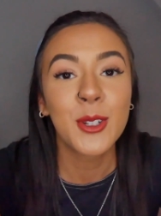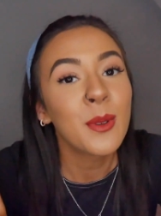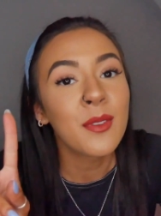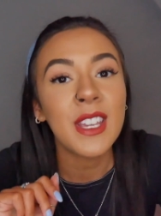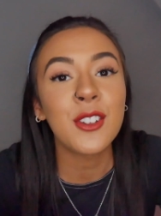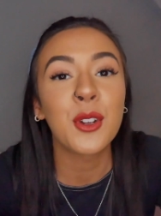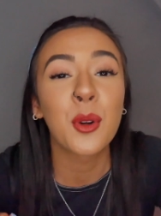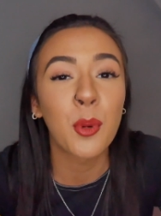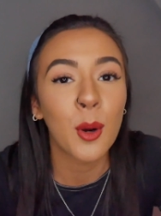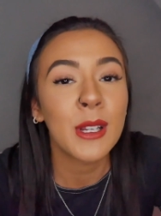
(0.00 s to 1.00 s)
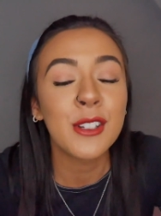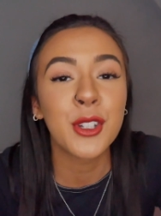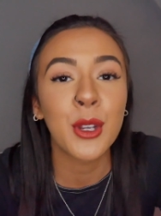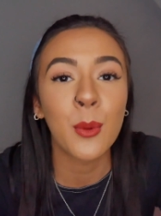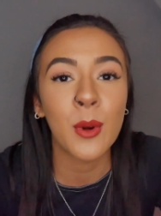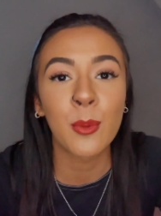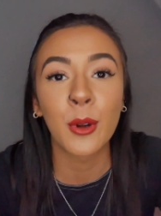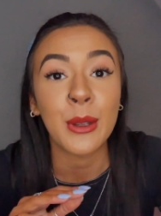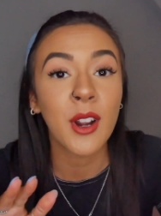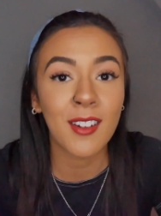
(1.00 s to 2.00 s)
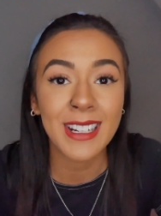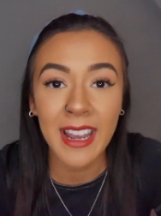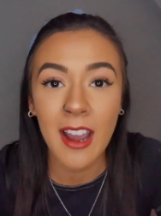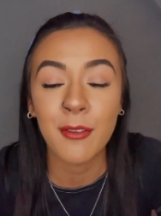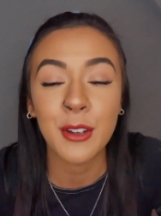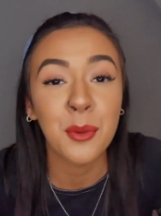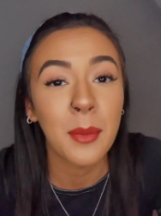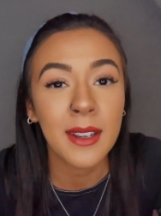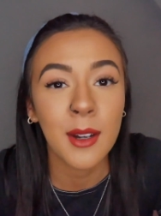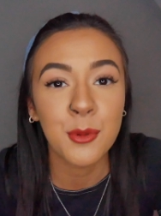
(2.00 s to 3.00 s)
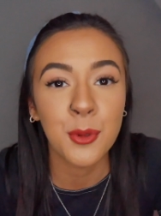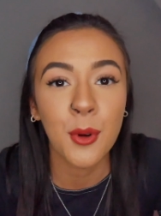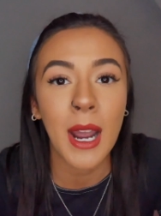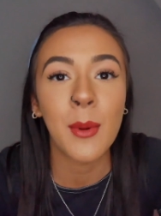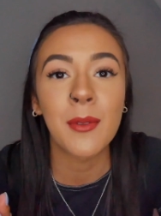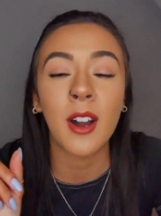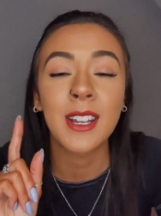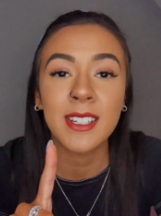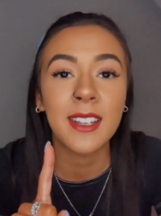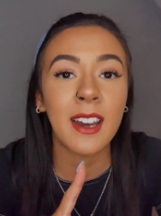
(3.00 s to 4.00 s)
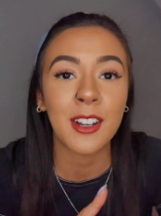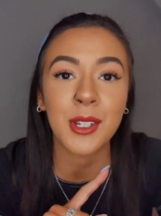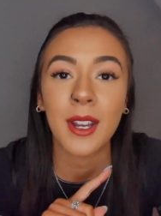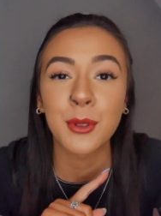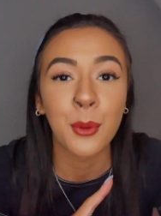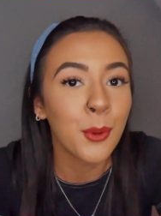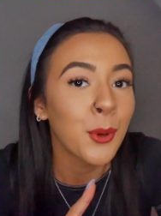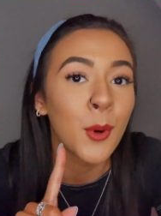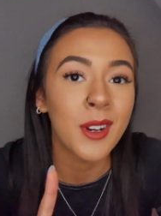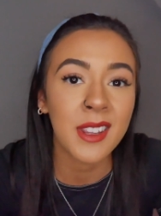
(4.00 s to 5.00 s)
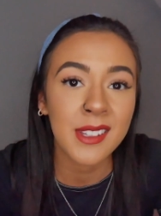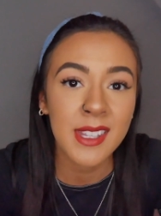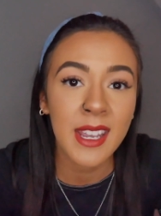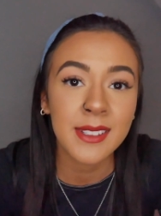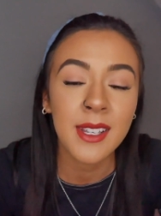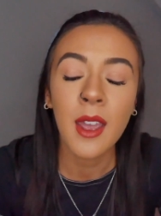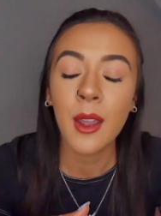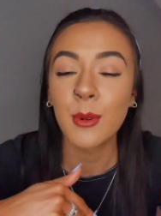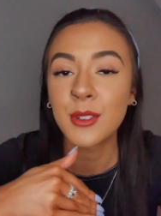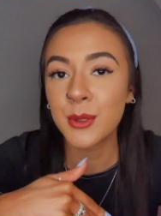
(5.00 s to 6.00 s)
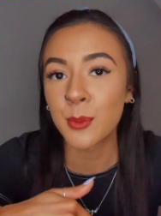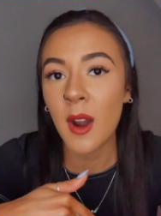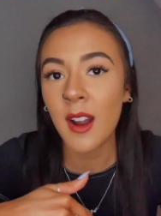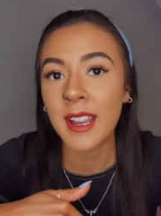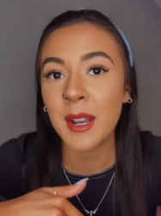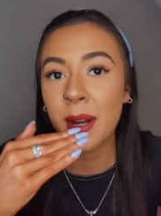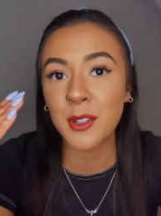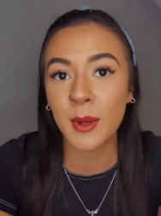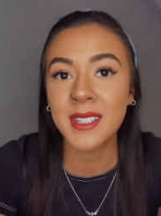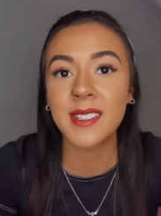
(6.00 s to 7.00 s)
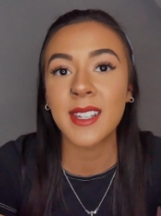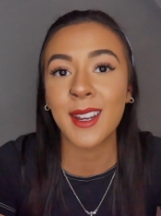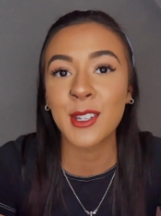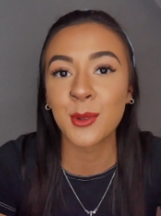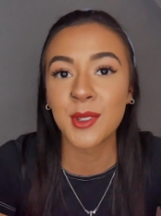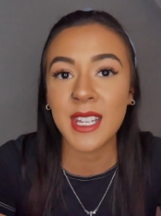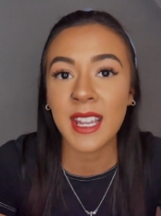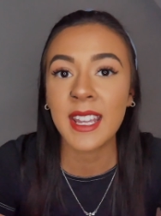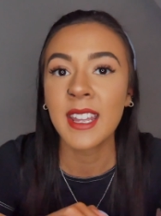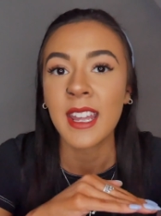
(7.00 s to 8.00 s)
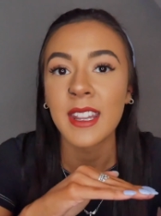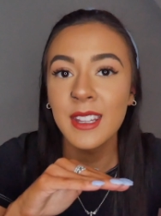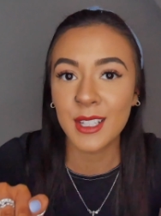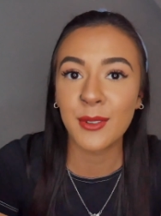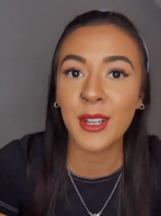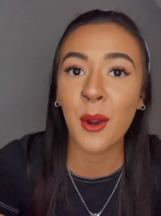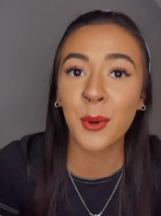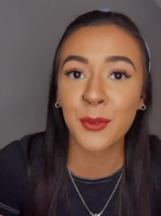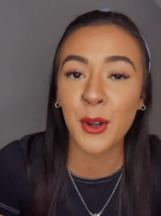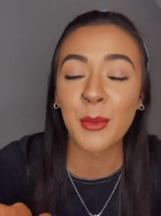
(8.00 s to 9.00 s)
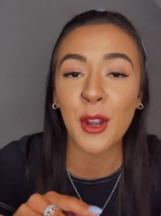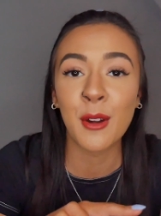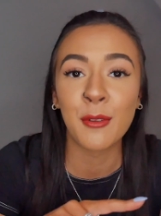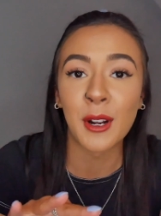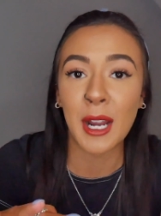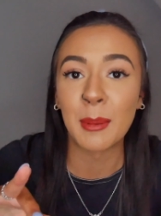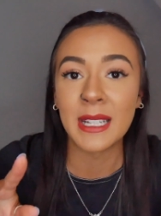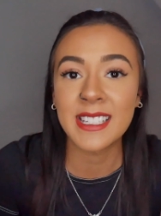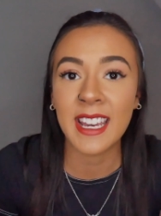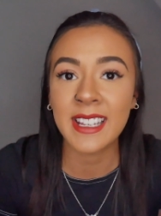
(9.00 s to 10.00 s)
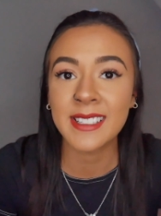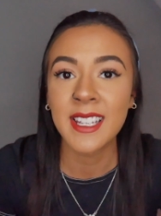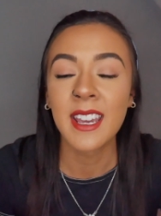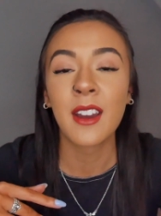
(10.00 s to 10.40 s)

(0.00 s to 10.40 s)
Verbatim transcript: Two of these you could probably do with what you currently have in your makeup drawer. However, I did actually have to order one of these things, which is why in about 20 seconds you'll see that this video was filmed over a couple of days.